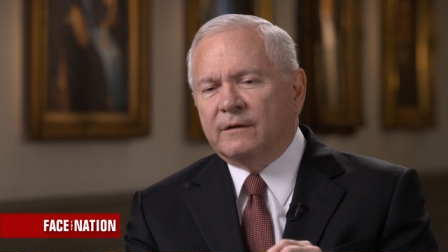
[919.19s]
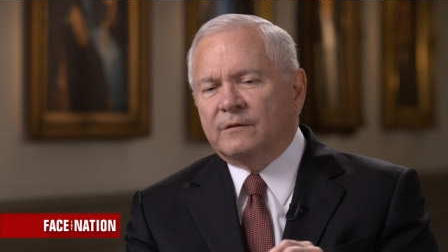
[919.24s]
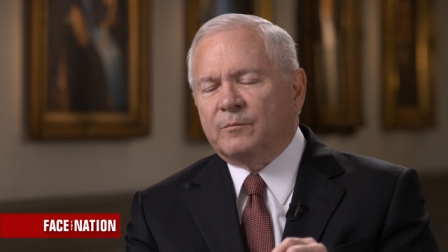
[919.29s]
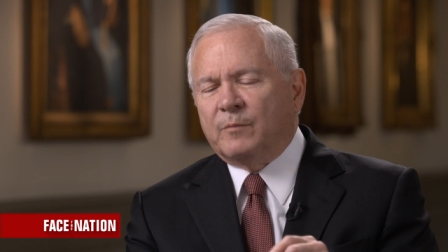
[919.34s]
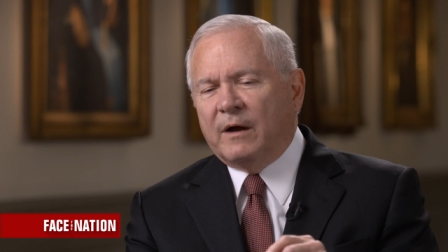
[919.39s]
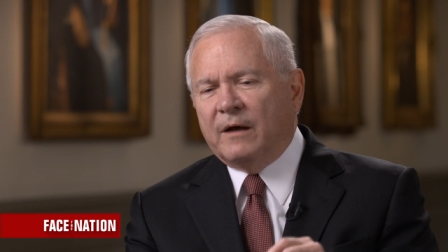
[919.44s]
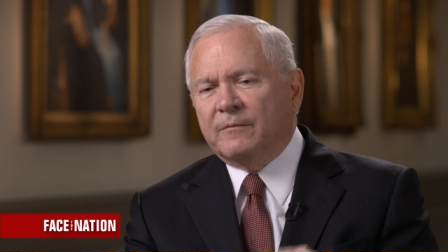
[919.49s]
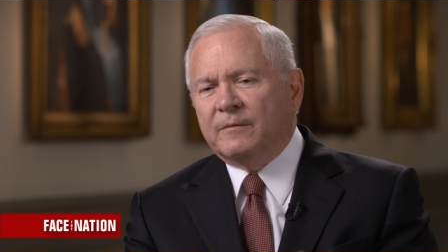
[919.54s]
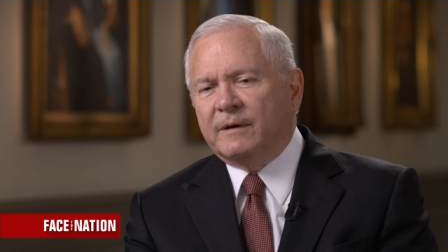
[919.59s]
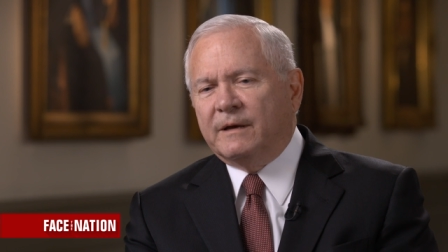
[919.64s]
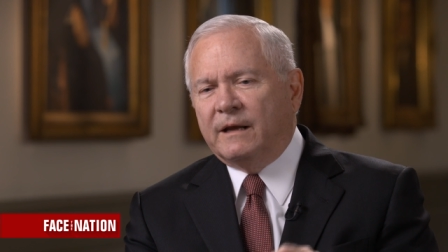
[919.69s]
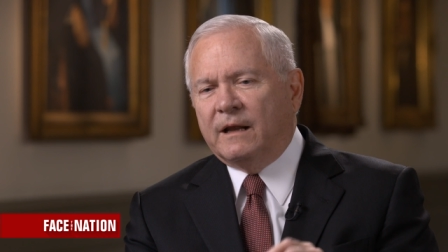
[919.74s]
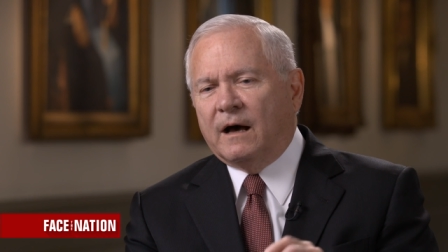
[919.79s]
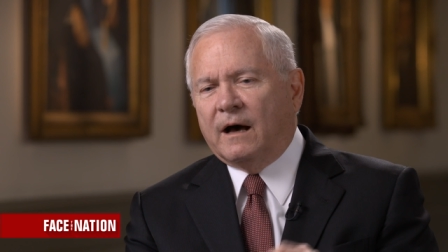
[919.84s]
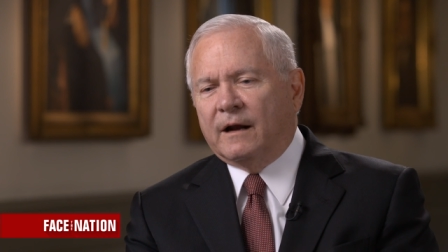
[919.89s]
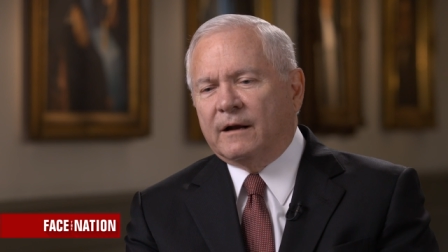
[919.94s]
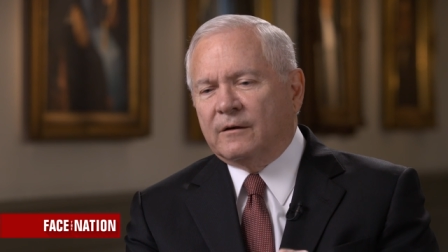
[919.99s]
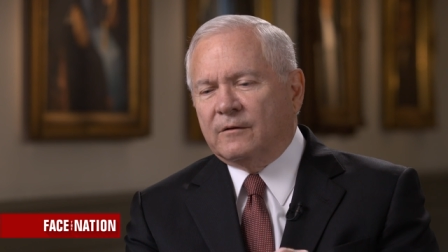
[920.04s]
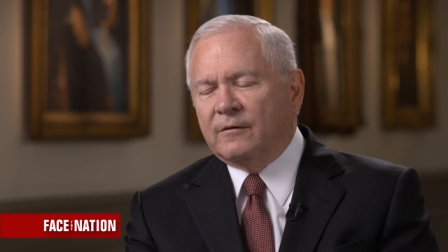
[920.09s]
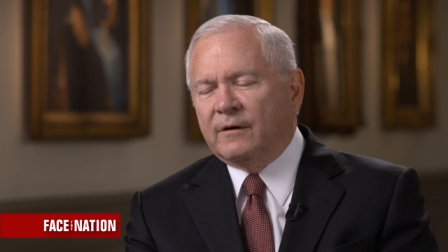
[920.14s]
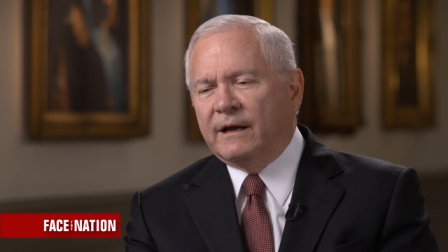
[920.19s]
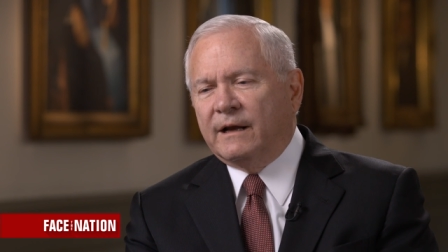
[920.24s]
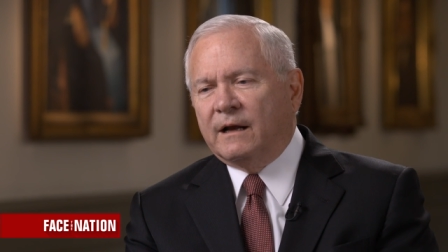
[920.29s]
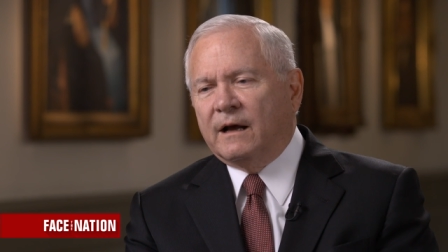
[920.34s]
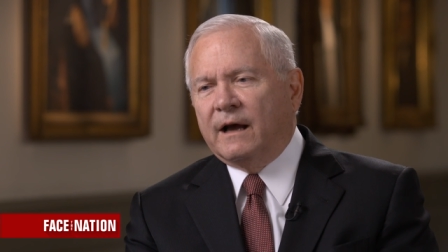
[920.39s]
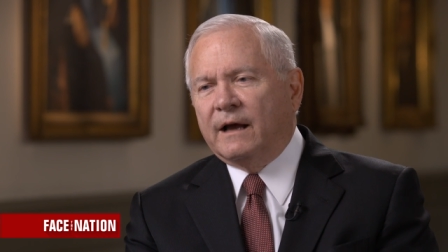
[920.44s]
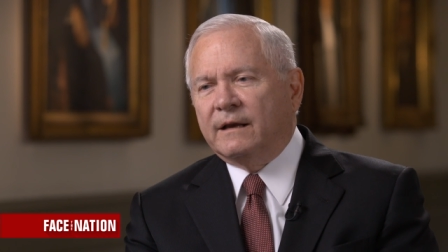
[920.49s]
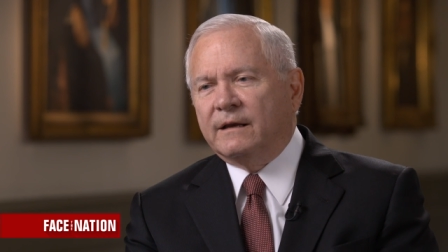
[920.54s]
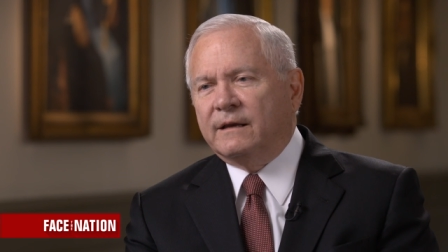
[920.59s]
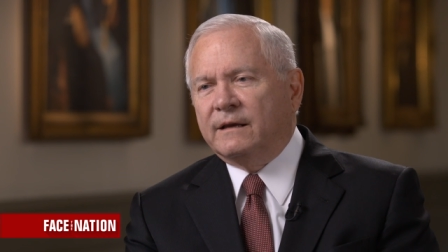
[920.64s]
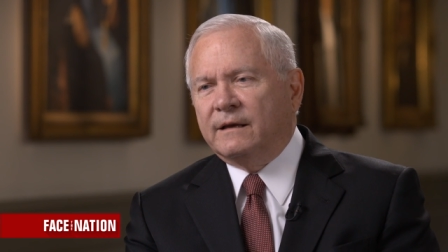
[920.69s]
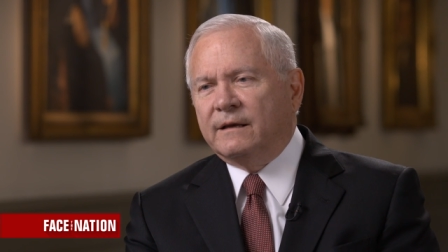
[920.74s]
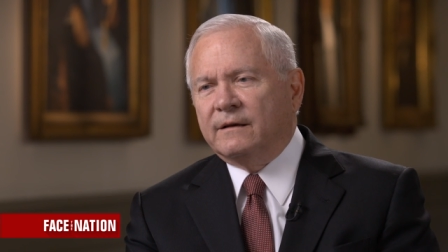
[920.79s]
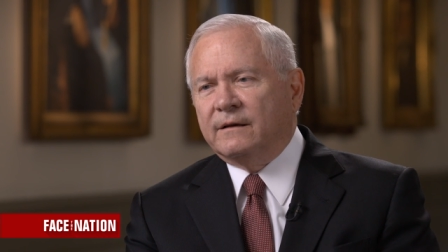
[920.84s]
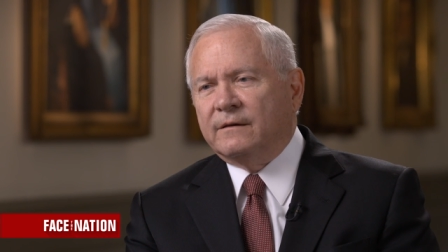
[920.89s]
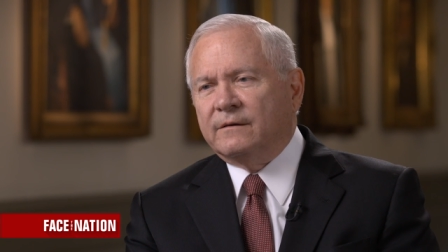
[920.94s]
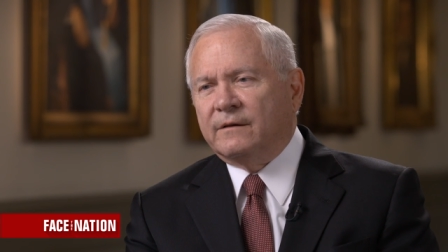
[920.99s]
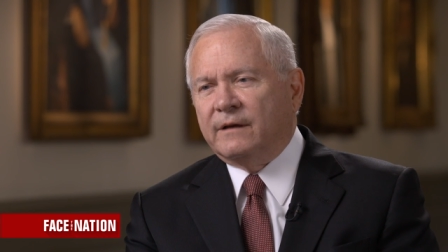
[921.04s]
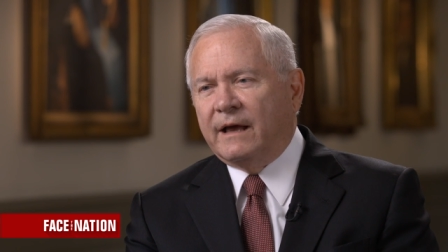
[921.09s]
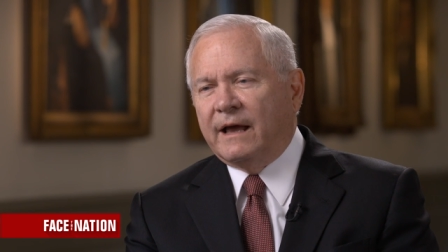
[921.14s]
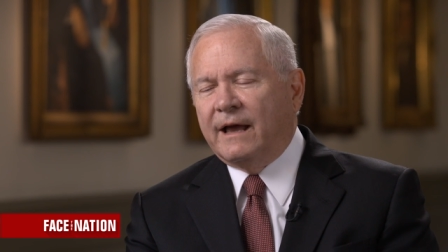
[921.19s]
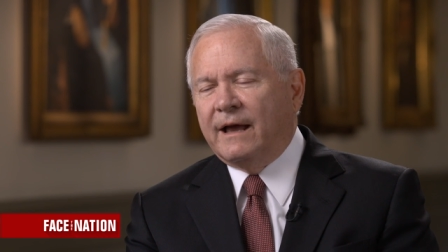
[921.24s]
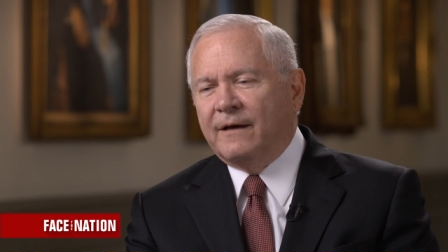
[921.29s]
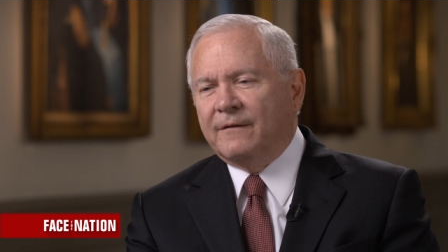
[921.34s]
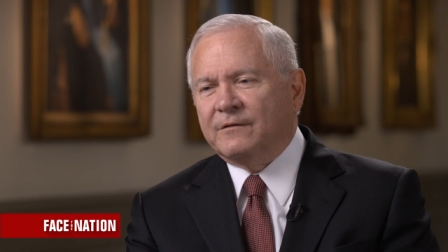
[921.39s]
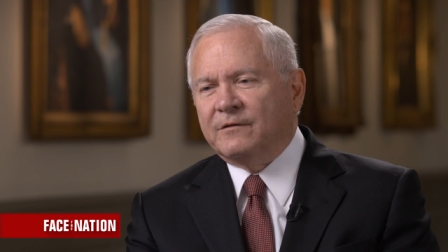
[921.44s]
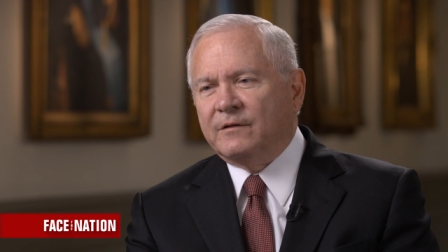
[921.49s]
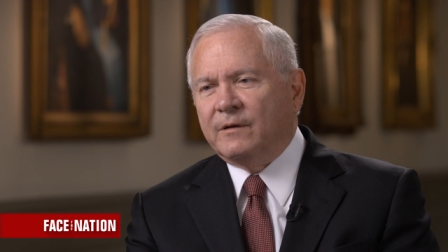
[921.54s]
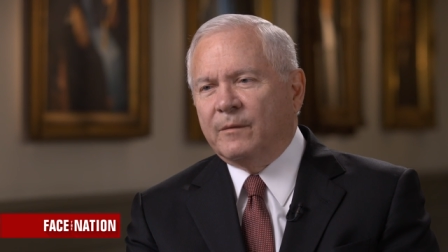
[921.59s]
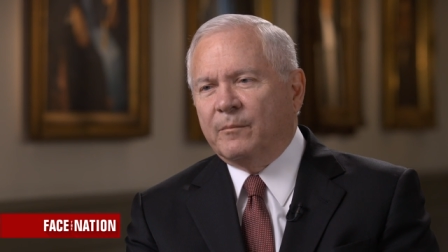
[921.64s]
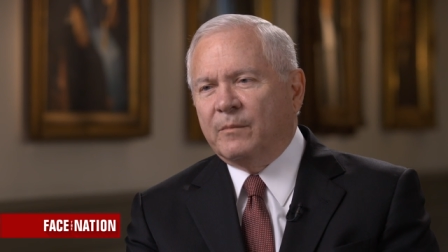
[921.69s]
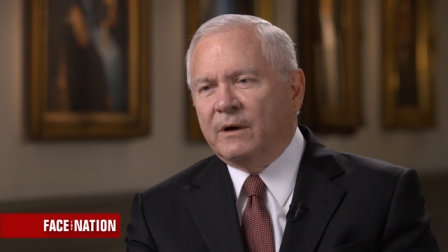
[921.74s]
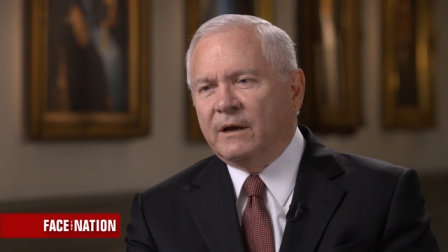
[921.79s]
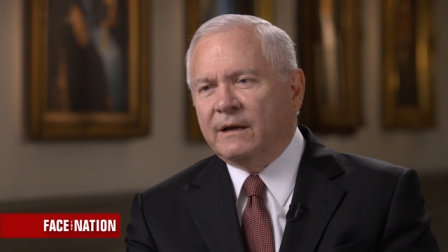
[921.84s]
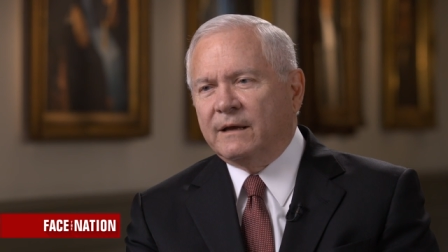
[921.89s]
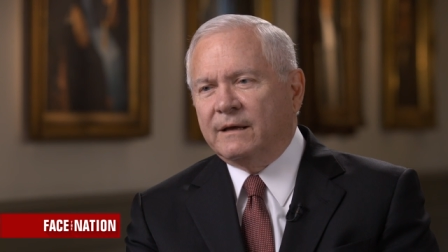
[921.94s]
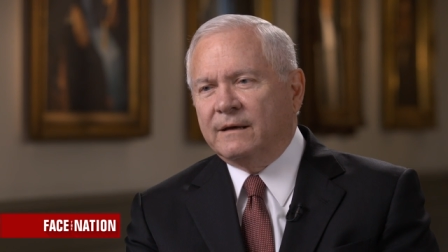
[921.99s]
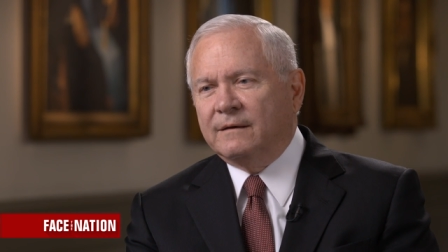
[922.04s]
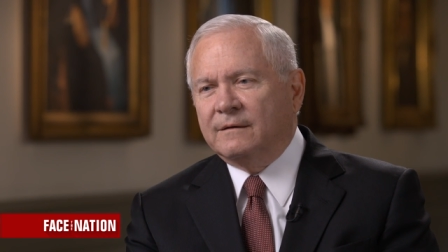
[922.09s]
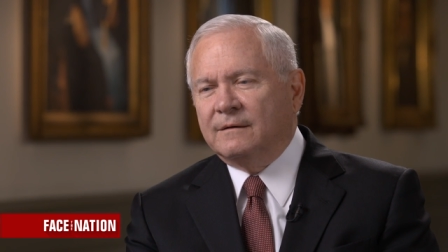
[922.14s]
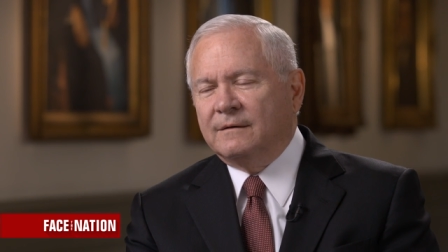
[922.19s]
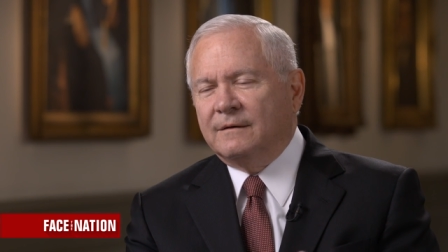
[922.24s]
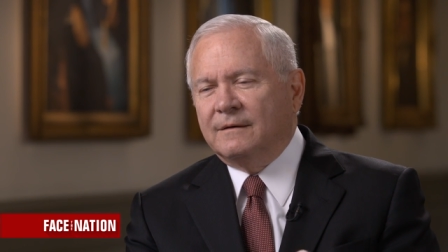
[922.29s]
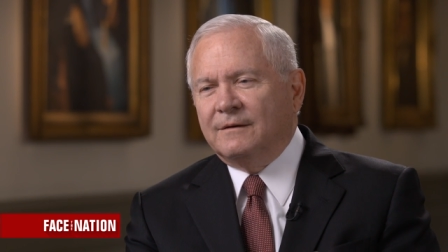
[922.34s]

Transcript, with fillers: it's probably not a great idea to have somebody